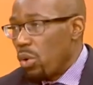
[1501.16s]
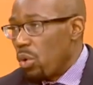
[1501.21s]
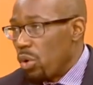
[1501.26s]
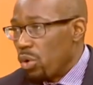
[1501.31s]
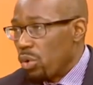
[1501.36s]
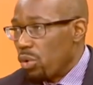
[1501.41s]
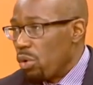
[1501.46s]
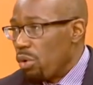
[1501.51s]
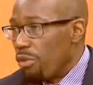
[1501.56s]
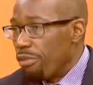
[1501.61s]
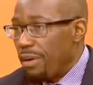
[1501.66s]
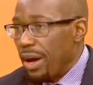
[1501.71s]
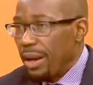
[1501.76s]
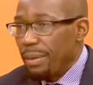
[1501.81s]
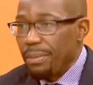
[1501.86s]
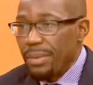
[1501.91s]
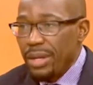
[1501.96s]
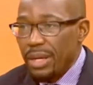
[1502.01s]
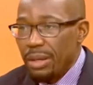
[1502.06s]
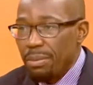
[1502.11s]
on
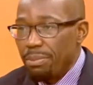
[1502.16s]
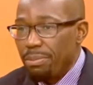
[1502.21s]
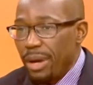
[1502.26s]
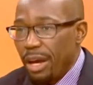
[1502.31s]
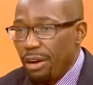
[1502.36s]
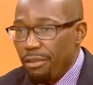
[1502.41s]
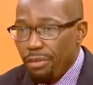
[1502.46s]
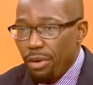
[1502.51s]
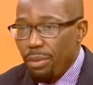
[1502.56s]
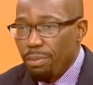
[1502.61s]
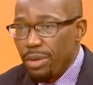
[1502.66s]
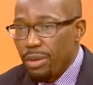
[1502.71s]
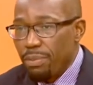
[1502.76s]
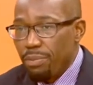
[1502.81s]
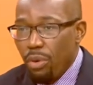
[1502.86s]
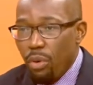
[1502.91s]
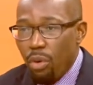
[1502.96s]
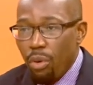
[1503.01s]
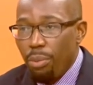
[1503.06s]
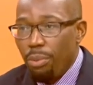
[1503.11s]
GoFundMe, beg from
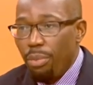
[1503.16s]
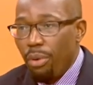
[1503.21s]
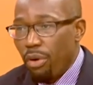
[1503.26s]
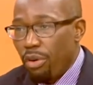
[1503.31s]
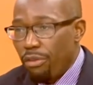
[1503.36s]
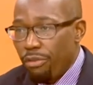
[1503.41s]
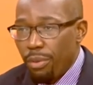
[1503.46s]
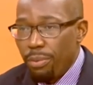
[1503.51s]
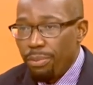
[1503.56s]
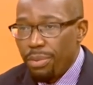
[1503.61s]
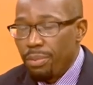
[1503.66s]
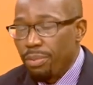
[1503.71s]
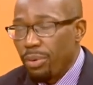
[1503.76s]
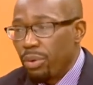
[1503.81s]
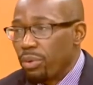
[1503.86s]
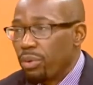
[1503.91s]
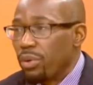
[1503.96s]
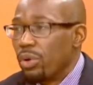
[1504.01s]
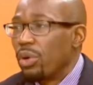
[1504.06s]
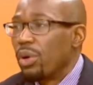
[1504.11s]
people, borrow from people.